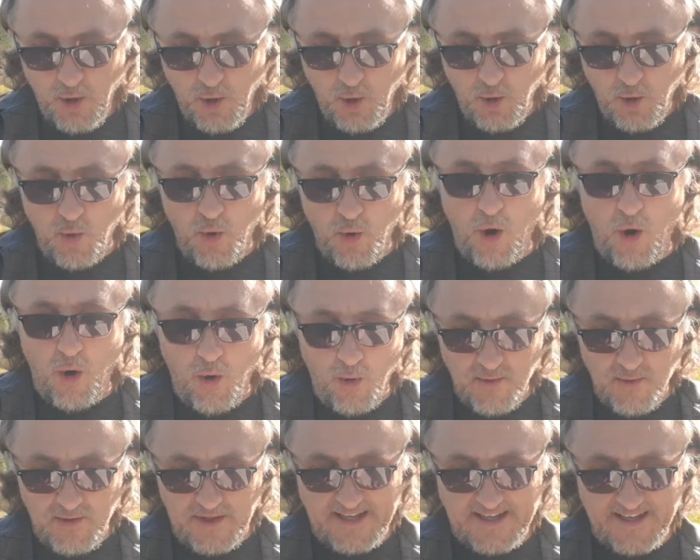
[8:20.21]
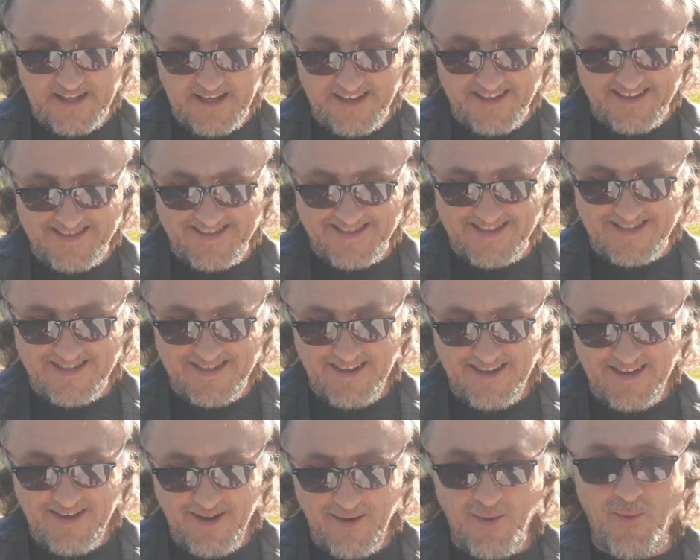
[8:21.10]
who only does
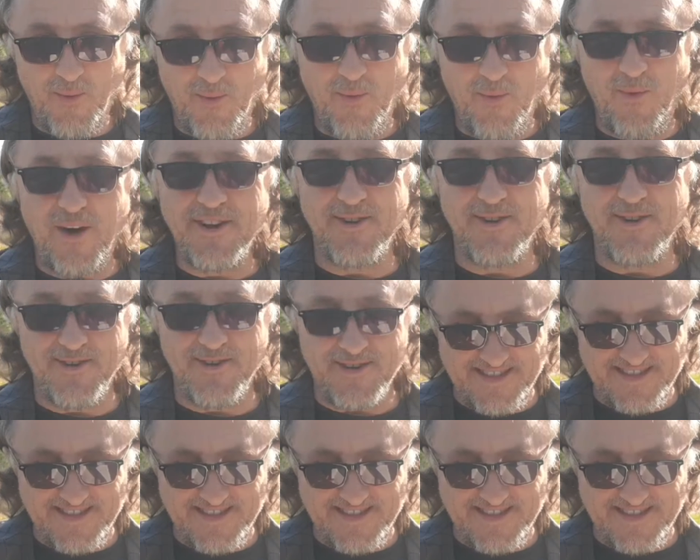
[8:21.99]
wondrous